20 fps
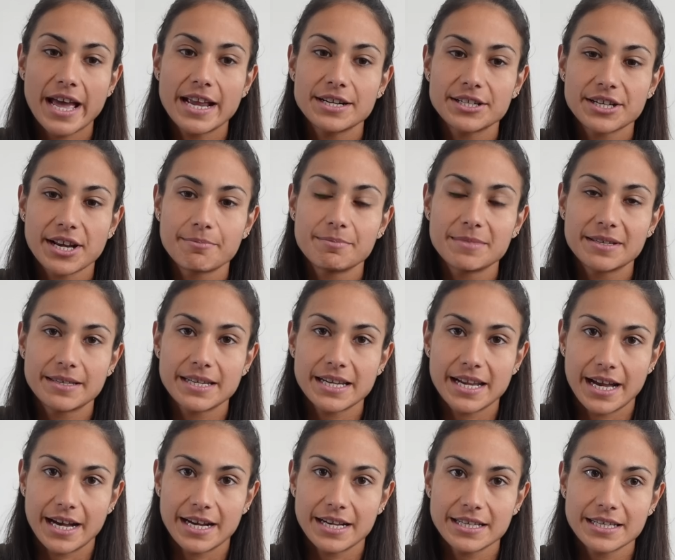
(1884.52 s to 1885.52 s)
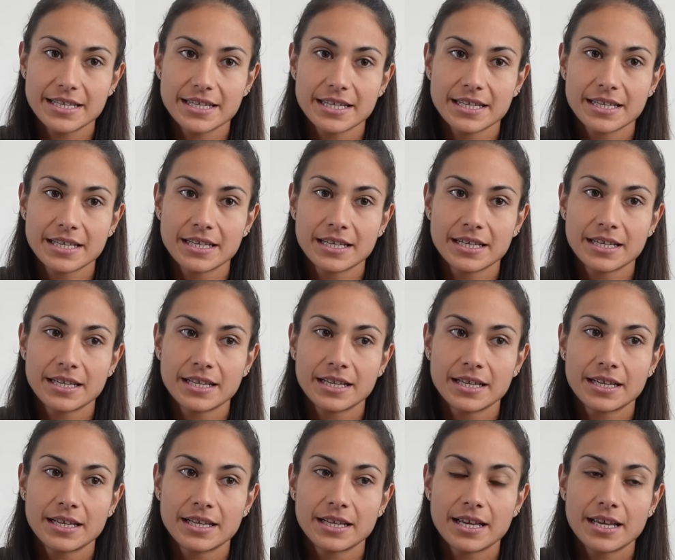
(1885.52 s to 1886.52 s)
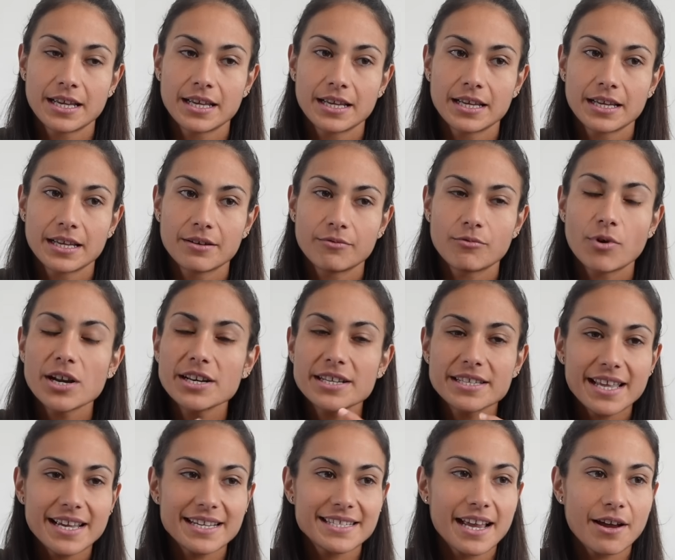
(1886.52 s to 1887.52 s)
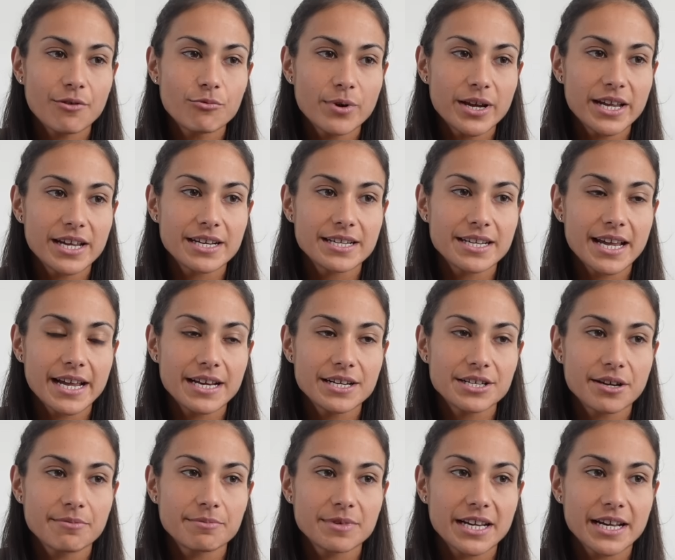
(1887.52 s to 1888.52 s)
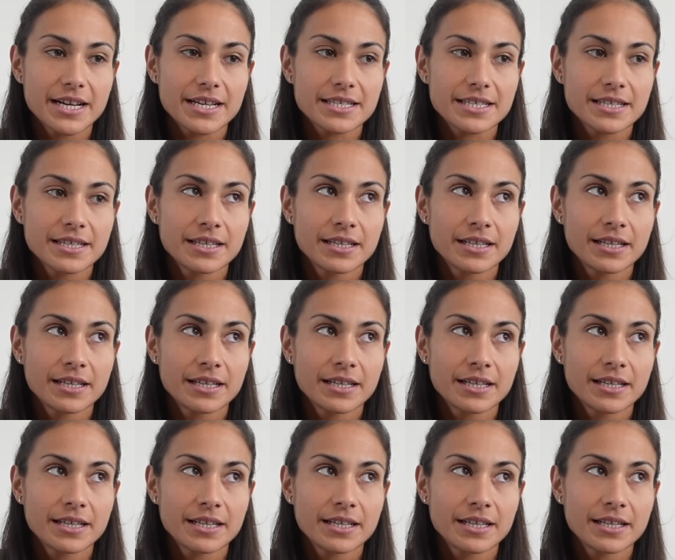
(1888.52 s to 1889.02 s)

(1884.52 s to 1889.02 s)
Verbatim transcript: HMDS. Why does that sound weird, HMDS?